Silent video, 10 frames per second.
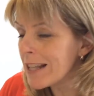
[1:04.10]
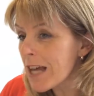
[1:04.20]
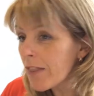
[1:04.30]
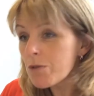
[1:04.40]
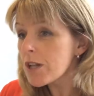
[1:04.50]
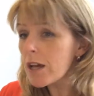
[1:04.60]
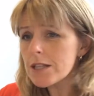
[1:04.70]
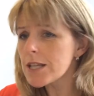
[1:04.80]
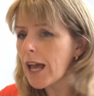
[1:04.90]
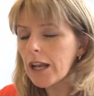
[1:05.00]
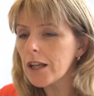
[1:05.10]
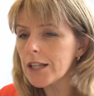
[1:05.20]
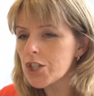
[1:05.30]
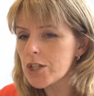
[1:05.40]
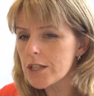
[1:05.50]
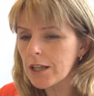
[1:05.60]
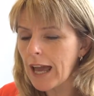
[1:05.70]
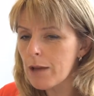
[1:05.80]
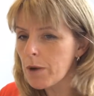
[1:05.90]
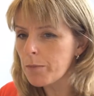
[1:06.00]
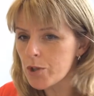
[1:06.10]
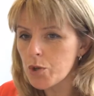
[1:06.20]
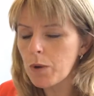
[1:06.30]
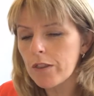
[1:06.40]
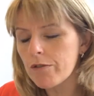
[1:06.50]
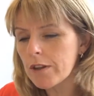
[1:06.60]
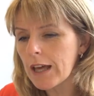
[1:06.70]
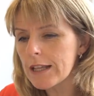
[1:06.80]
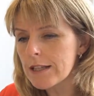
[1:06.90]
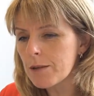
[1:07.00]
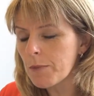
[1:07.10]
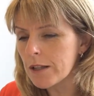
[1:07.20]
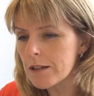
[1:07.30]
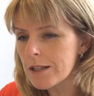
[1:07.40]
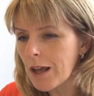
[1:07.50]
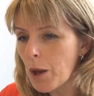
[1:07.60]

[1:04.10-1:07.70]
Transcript: end. And there was loads of technical issues that came up as you went through the 18 months,